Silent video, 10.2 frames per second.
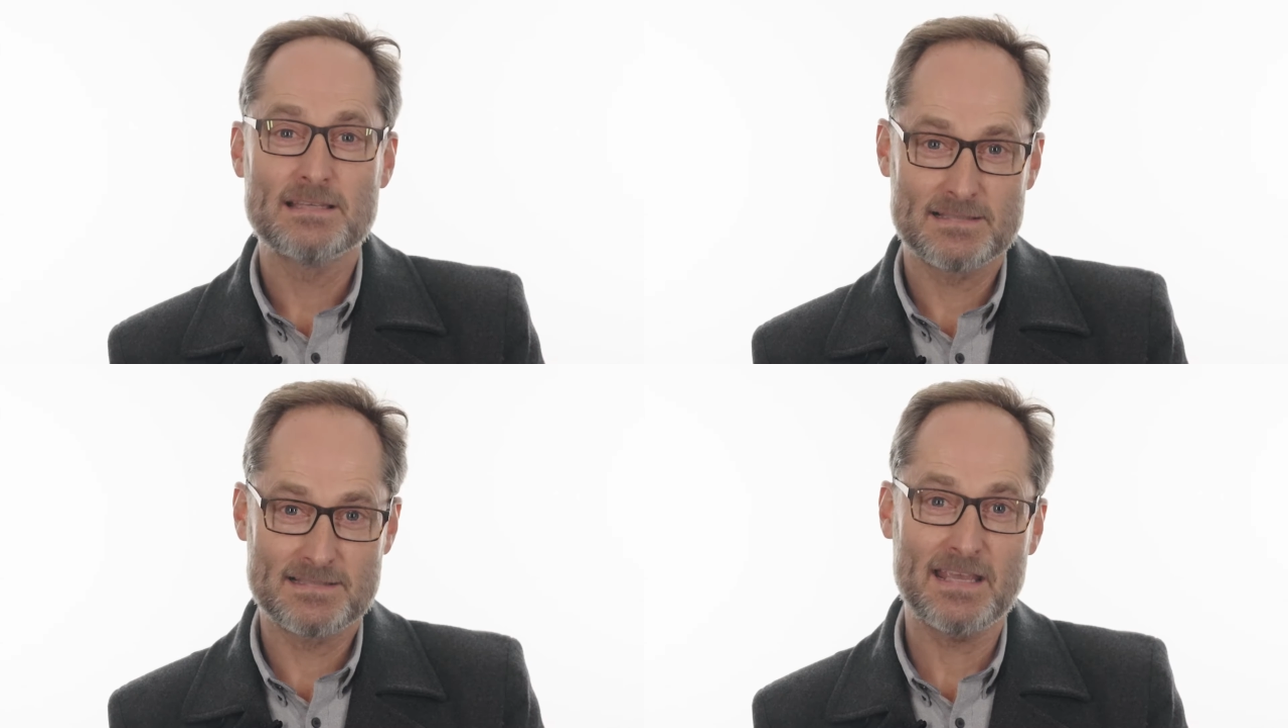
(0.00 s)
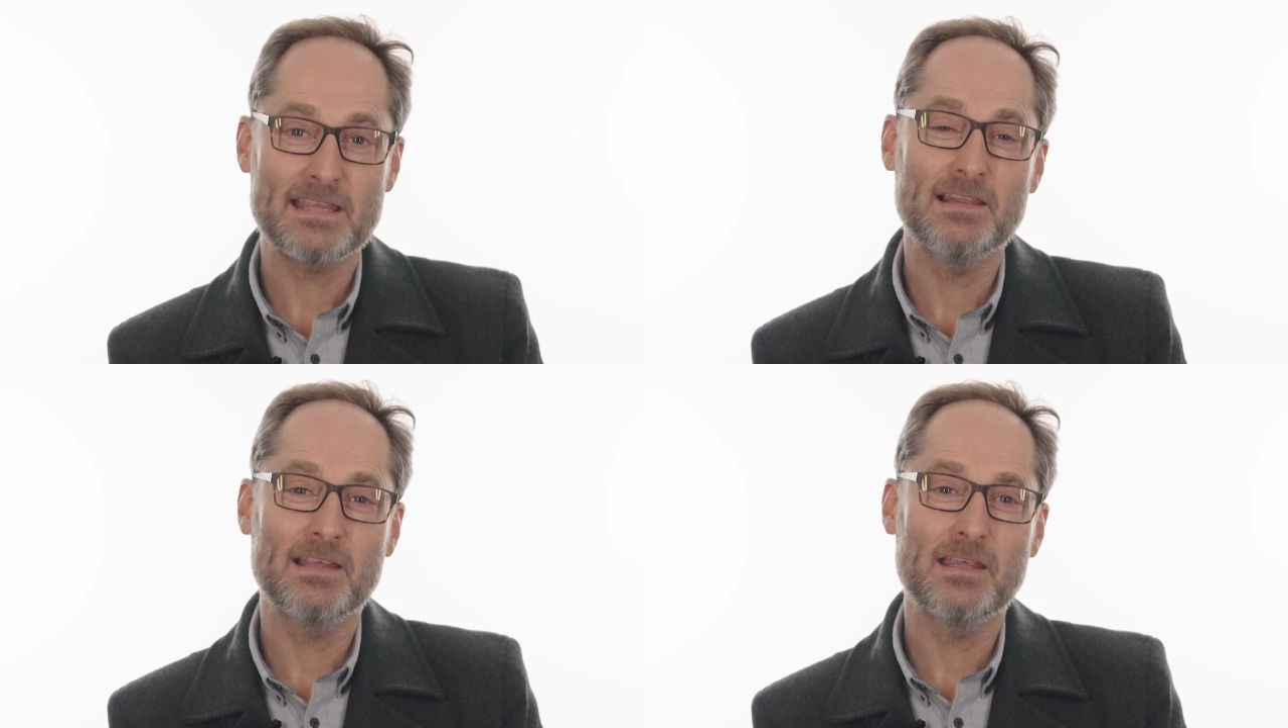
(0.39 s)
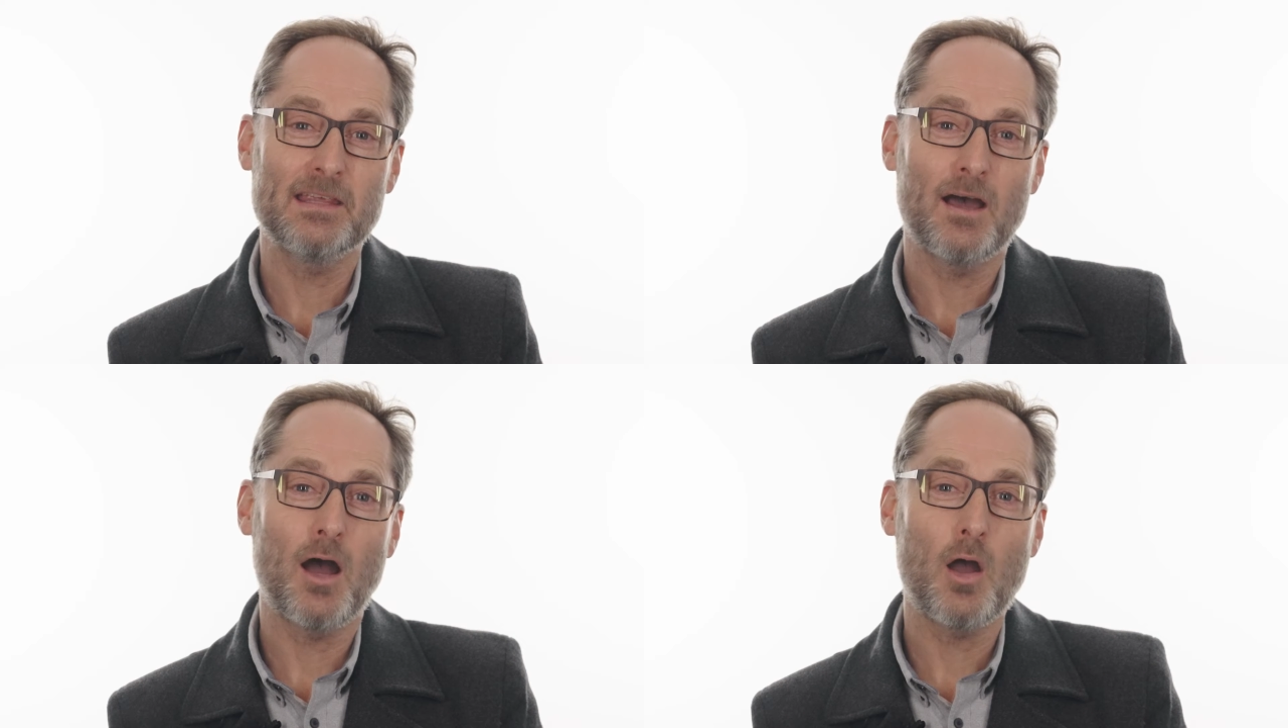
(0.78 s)

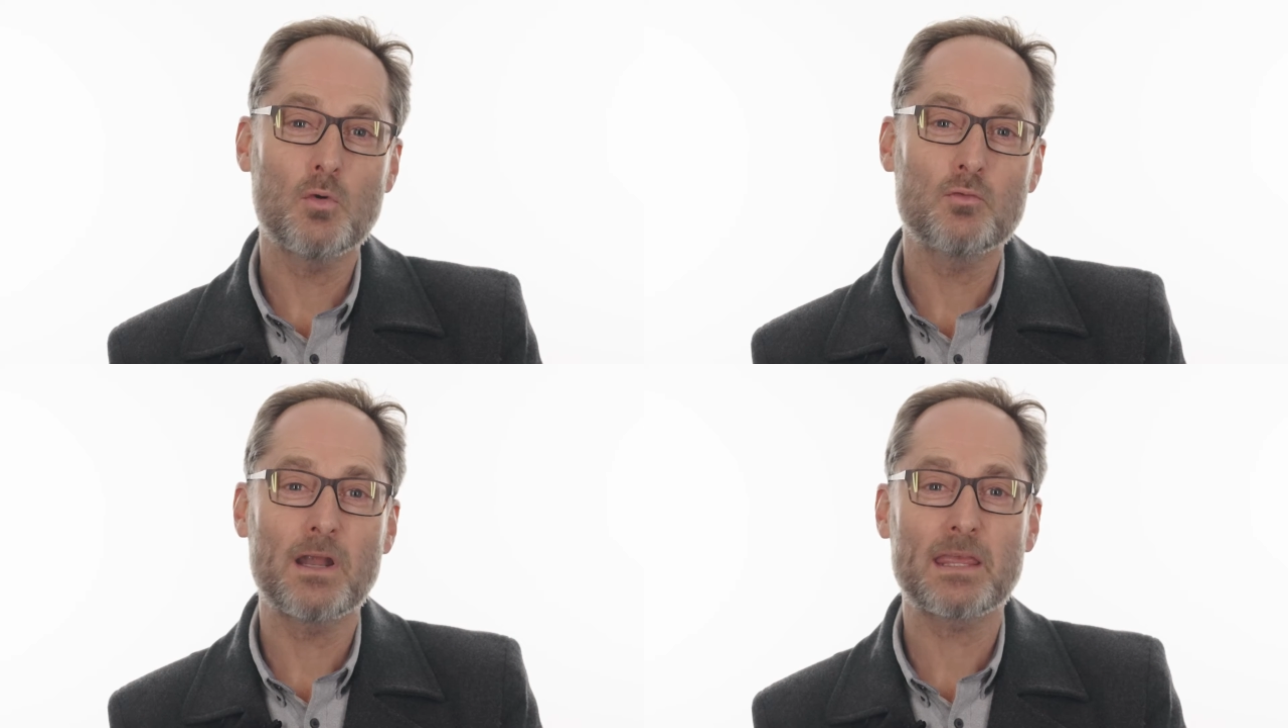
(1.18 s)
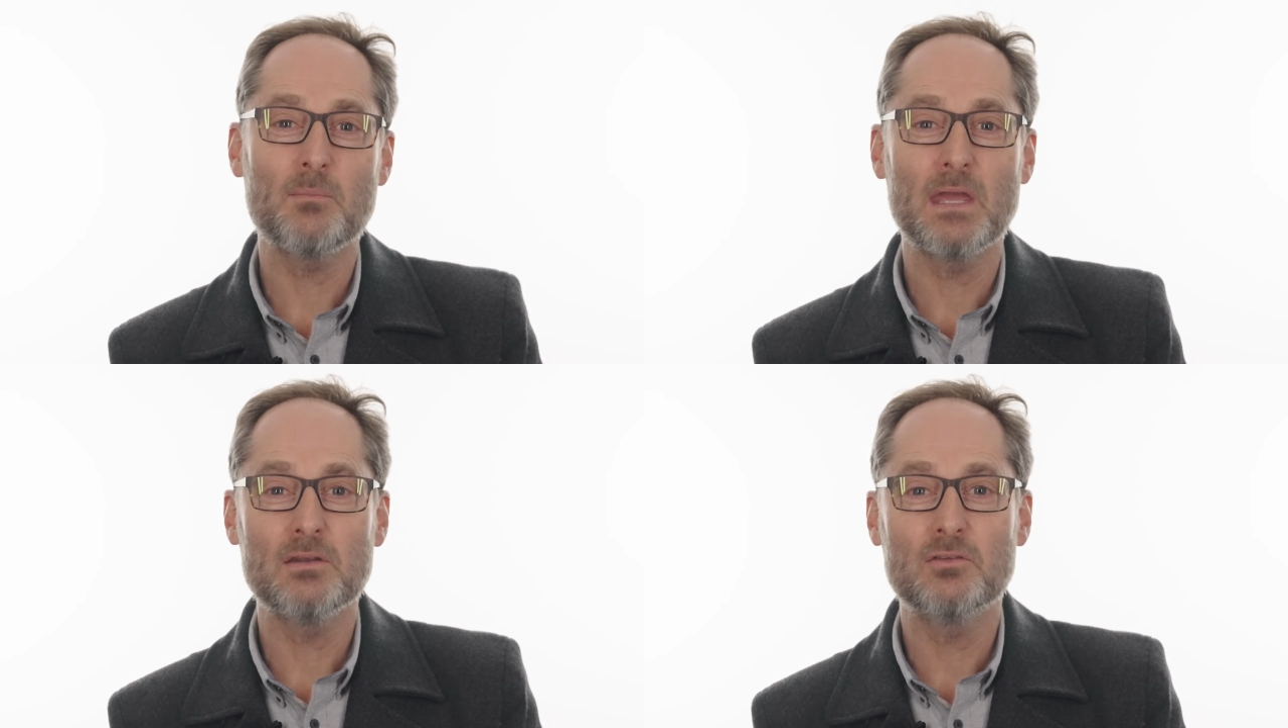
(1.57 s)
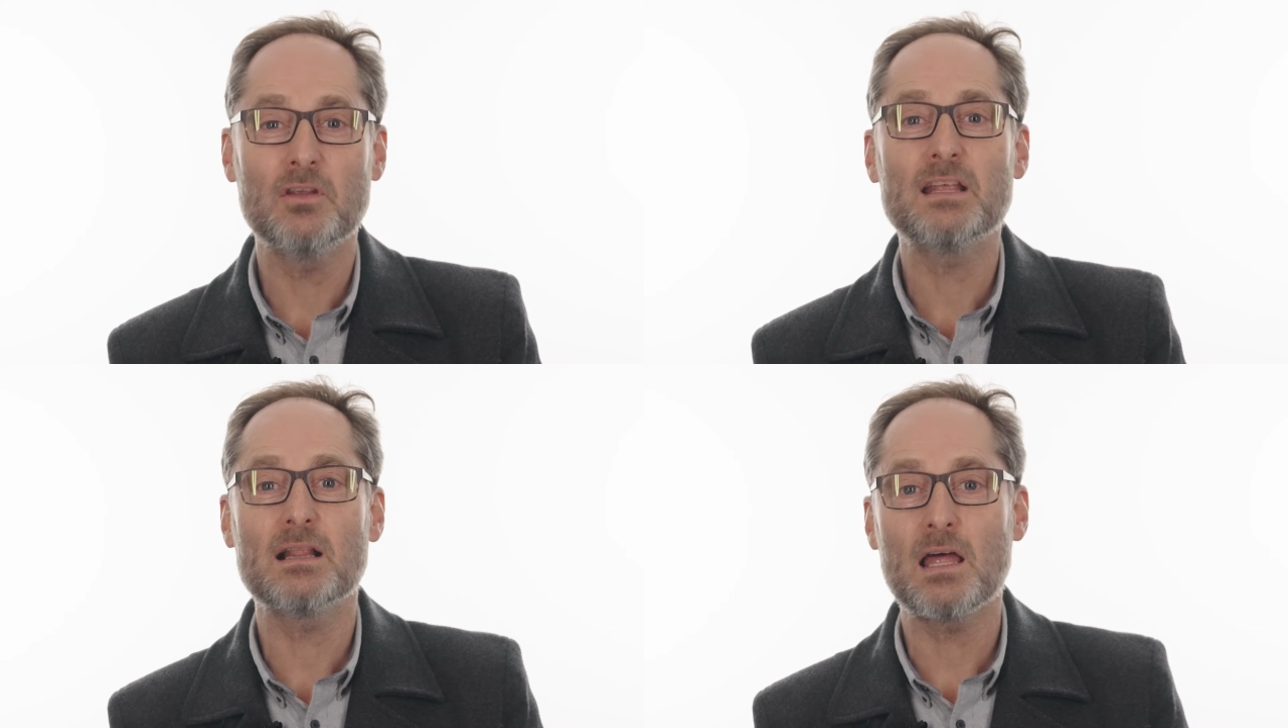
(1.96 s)
Secondly, I would recommend
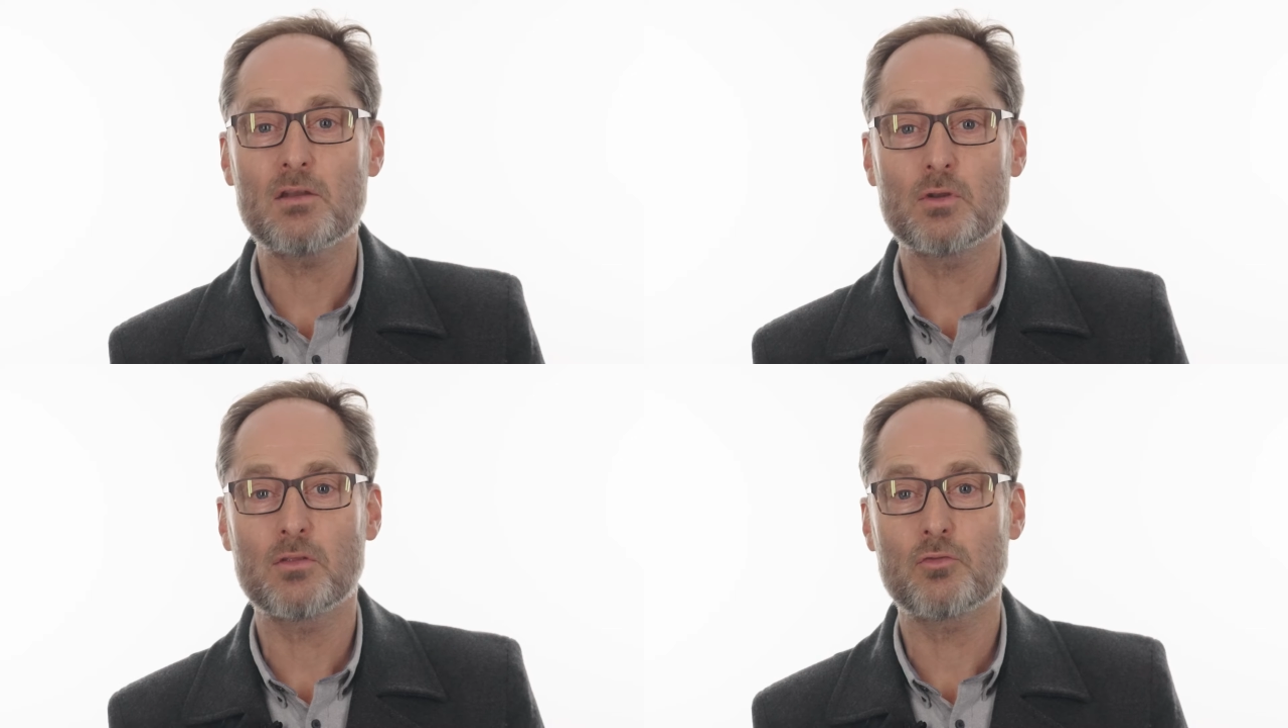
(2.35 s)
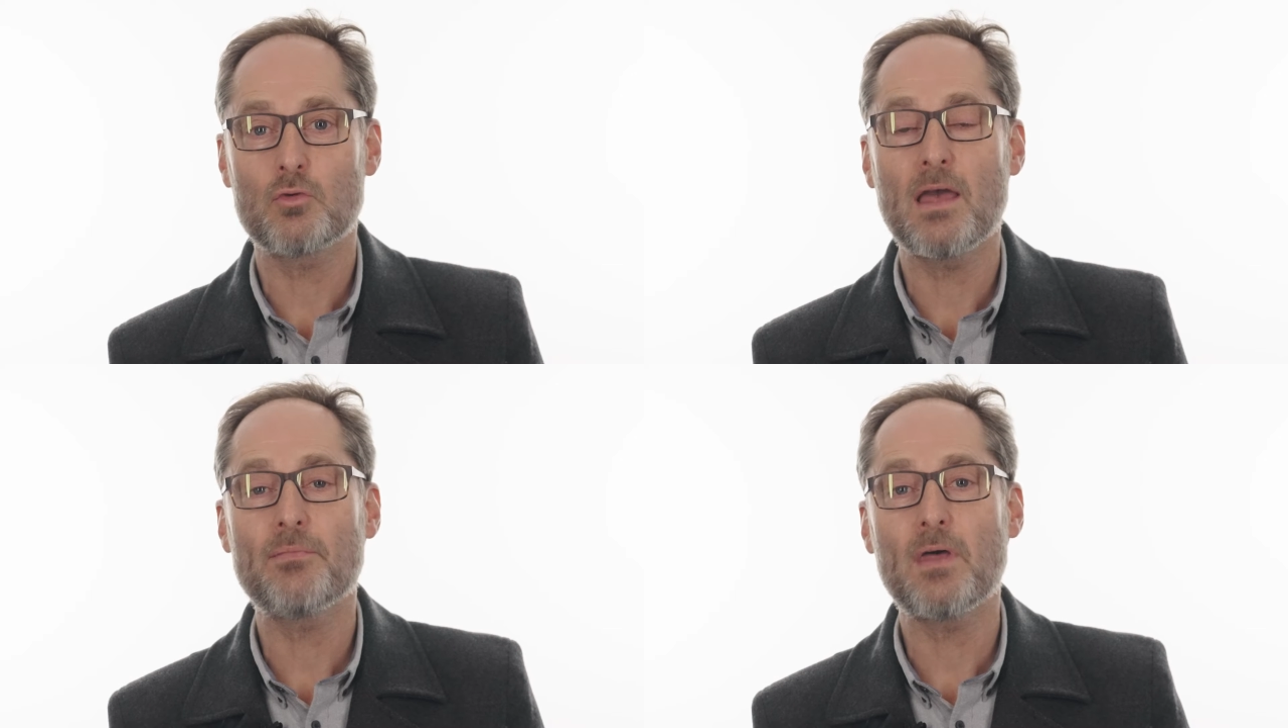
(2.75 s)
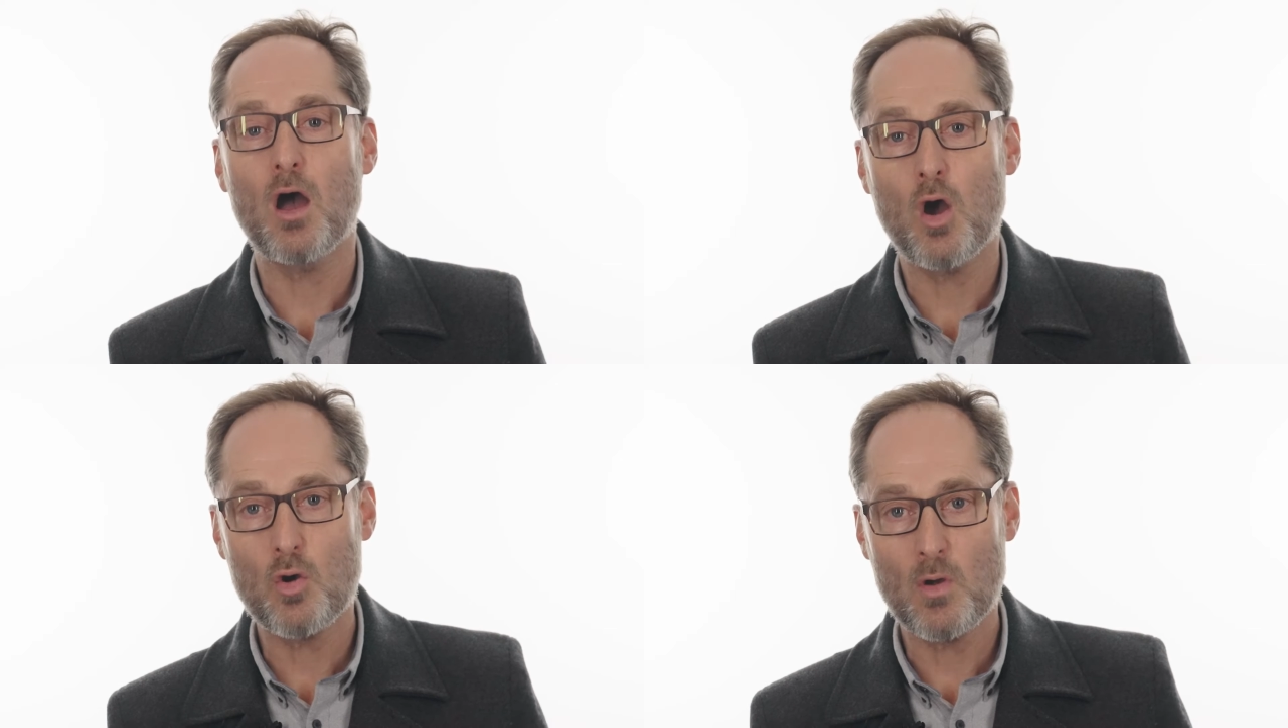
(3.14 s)
decluttering throughout the
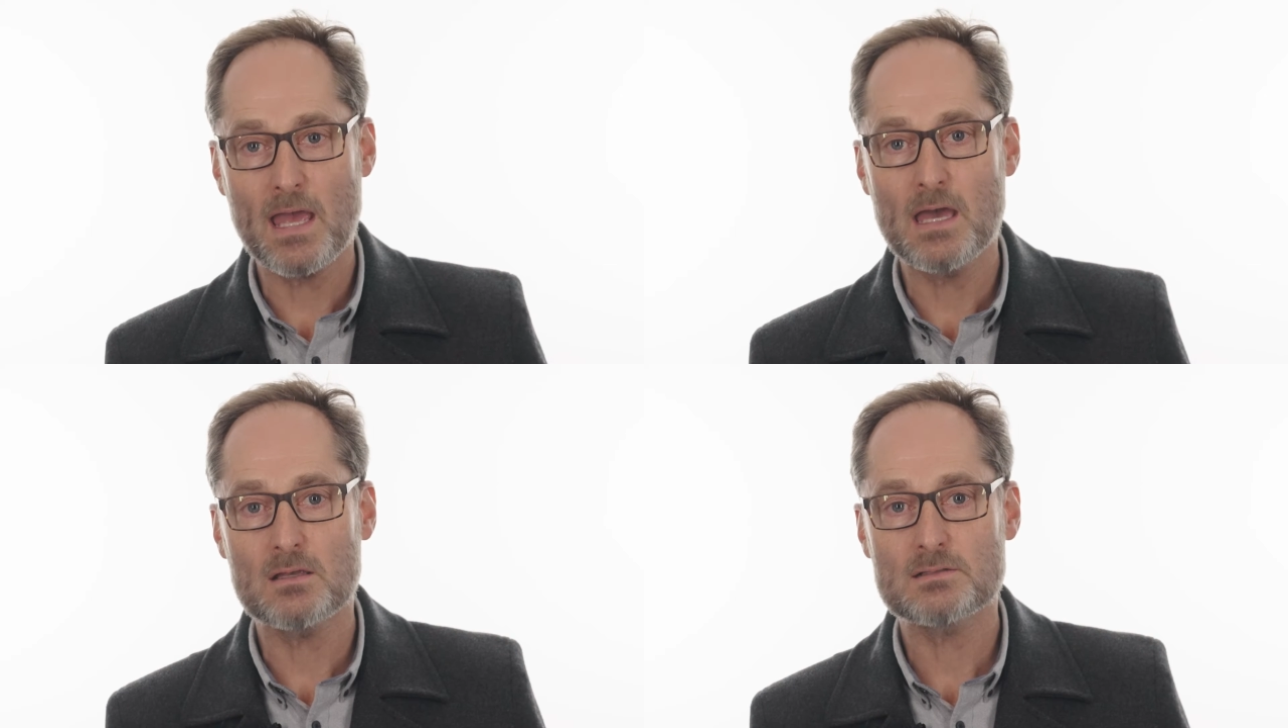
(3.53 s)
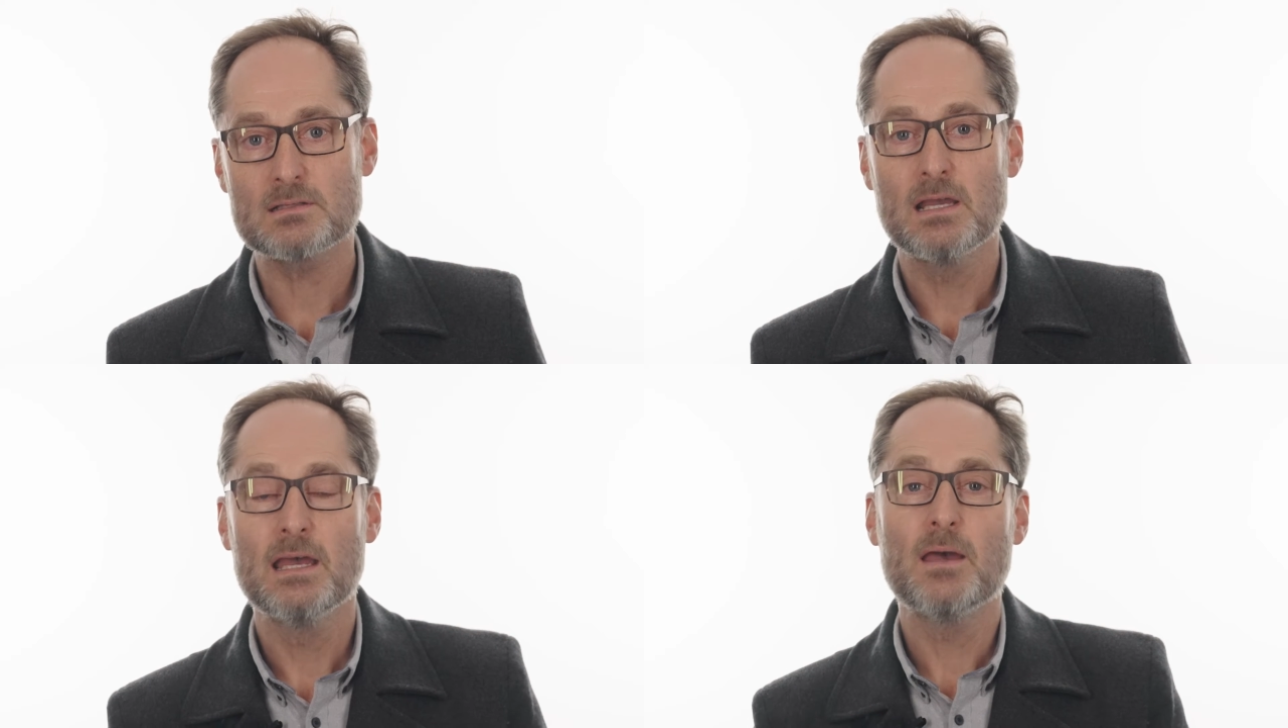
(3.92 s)
whole house.